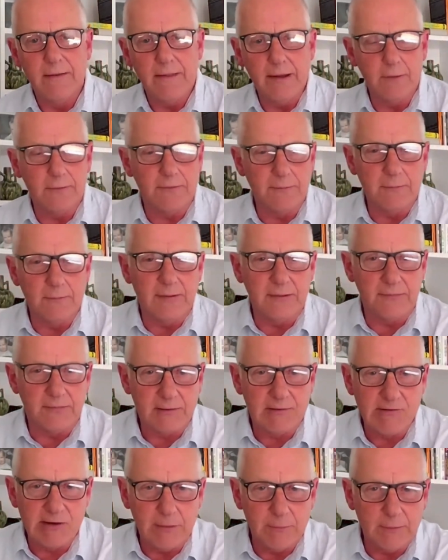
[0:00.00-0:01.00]
There were some
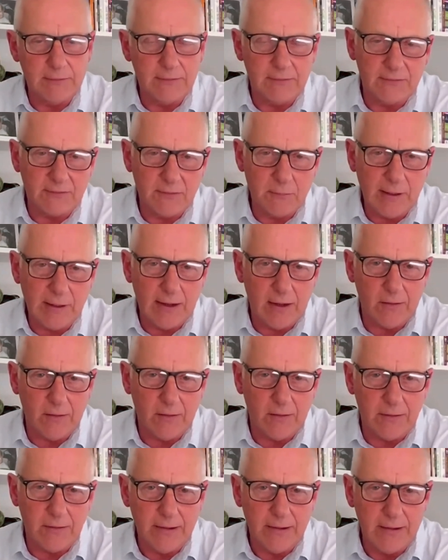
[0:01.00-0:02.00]
disagreements
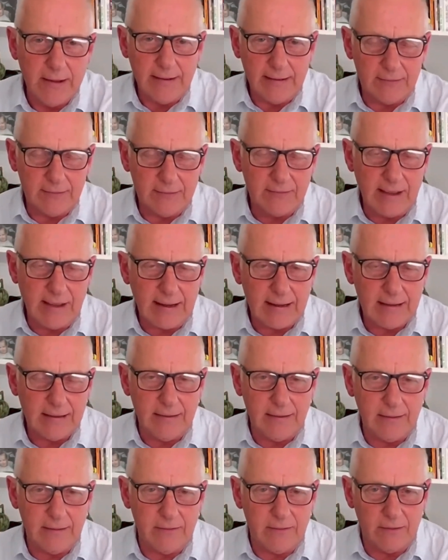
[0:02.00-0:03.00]
about exactly,
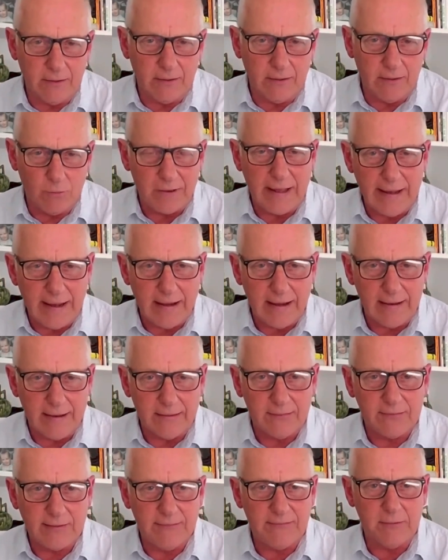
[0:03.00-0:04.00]
you know, what AI
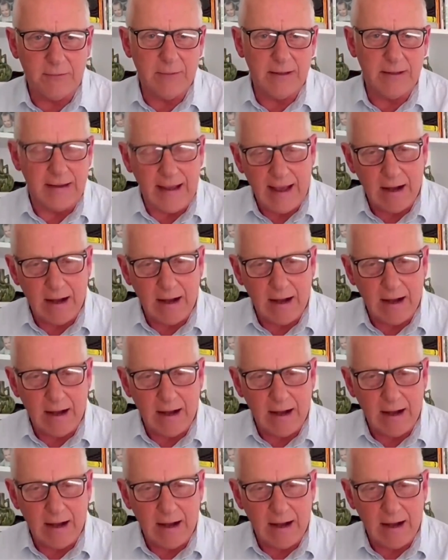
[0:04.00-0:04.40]
safety meant,